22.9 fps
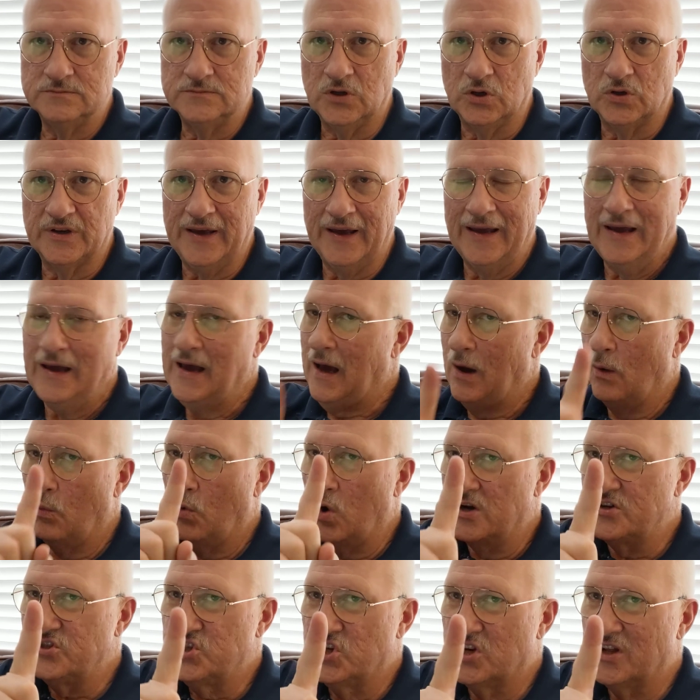Okay? I
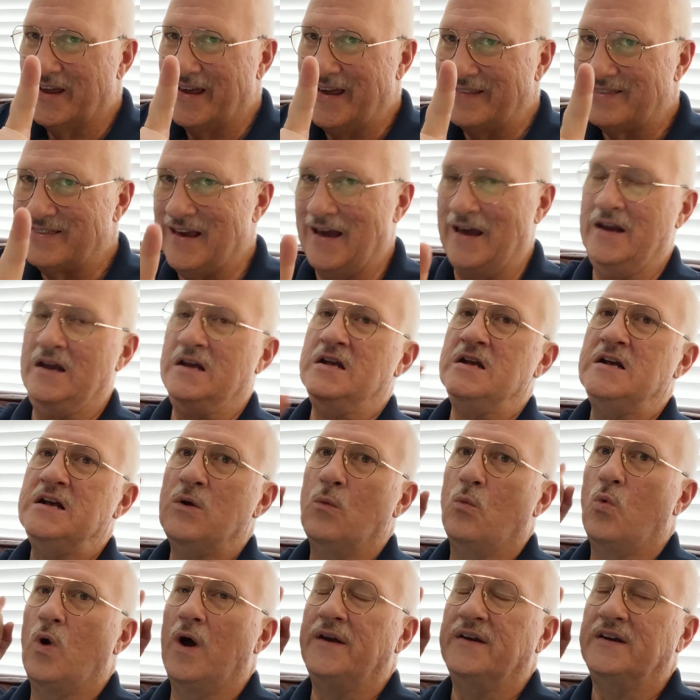want you to get that.
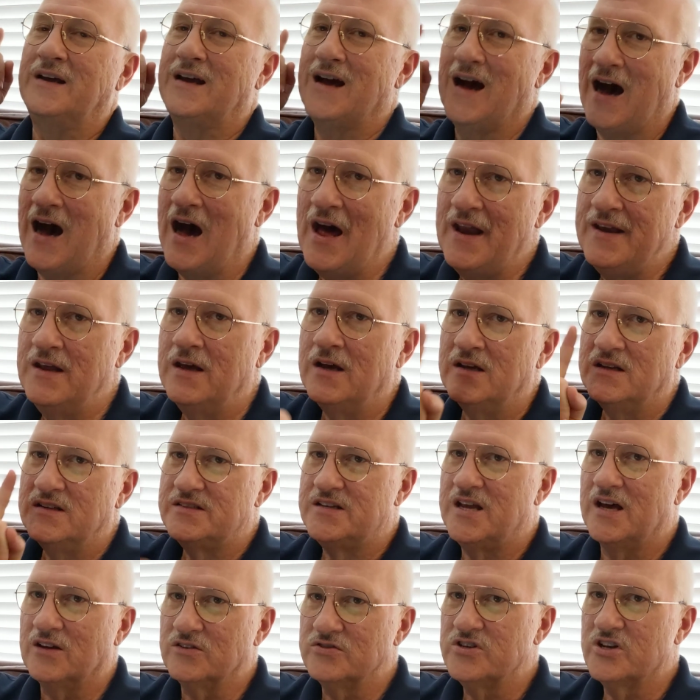When God
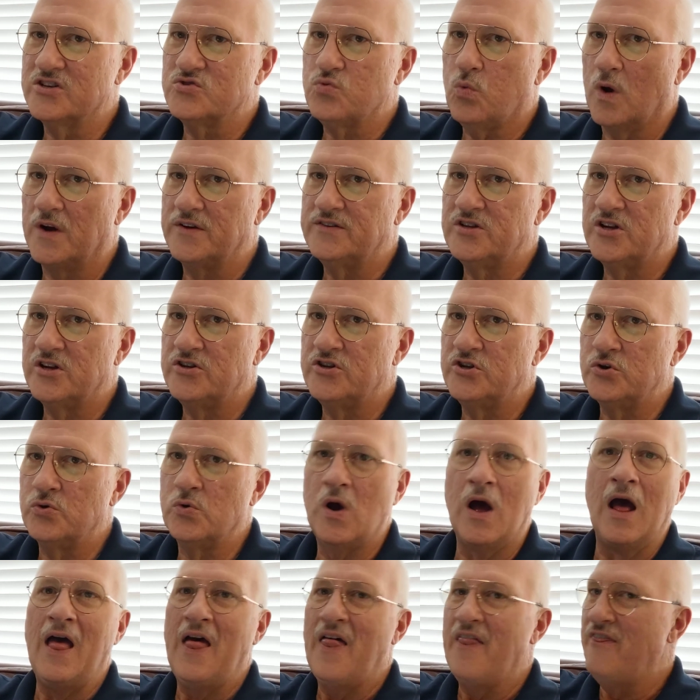tells us what to
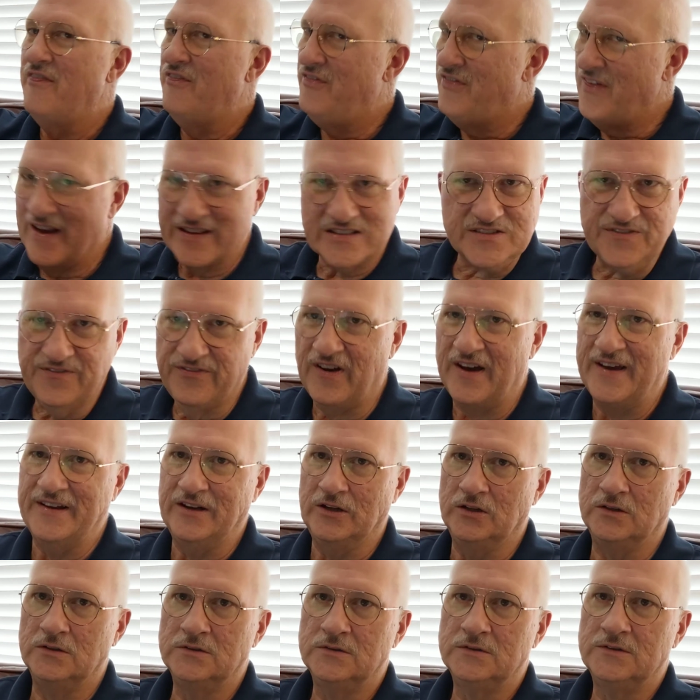do, that's
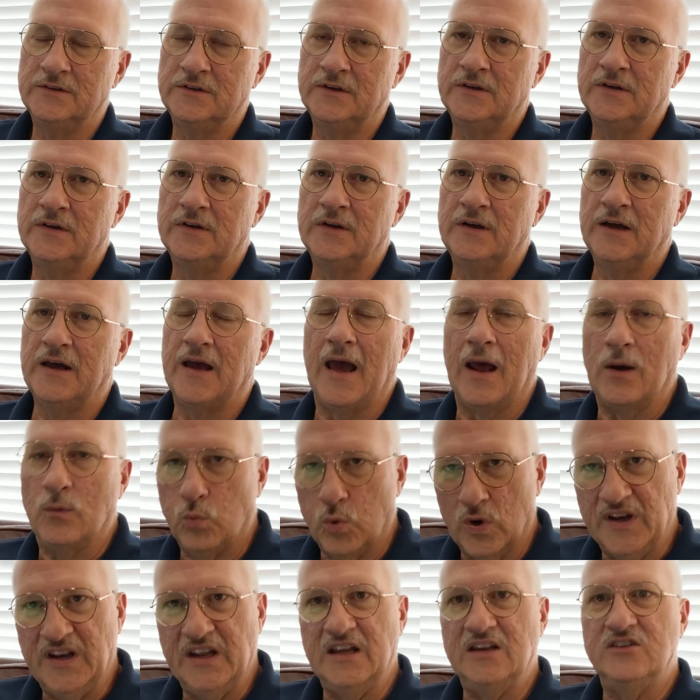final. And
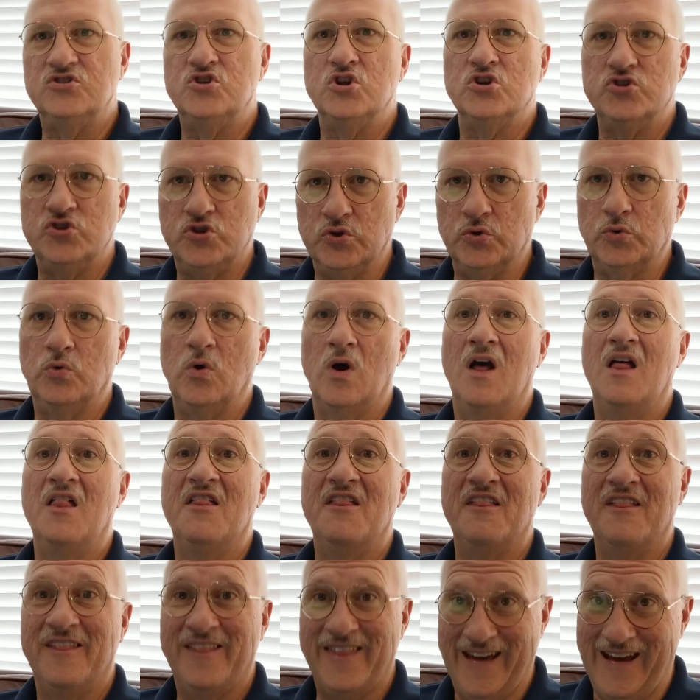we need to do
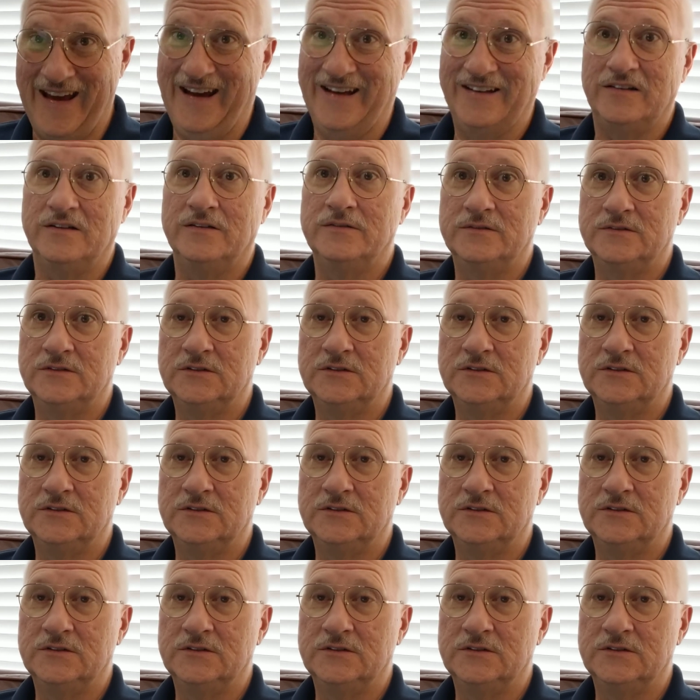that.